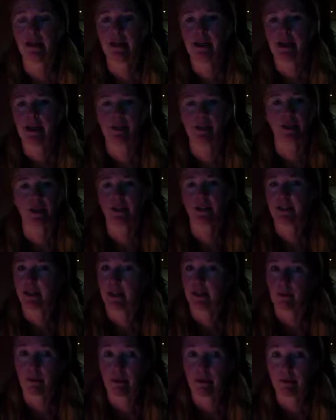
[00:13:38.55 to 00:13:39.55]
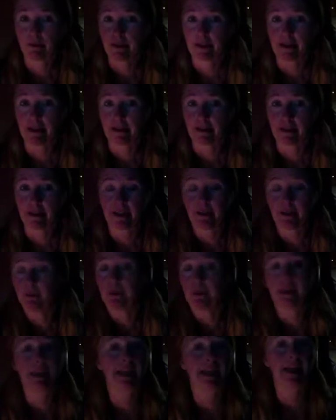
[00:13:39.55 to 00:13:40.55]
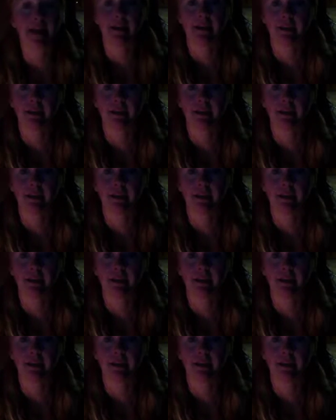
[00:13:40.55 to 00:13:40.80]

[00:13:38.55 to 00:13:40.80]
it's hard to get away with anything. You really can't. You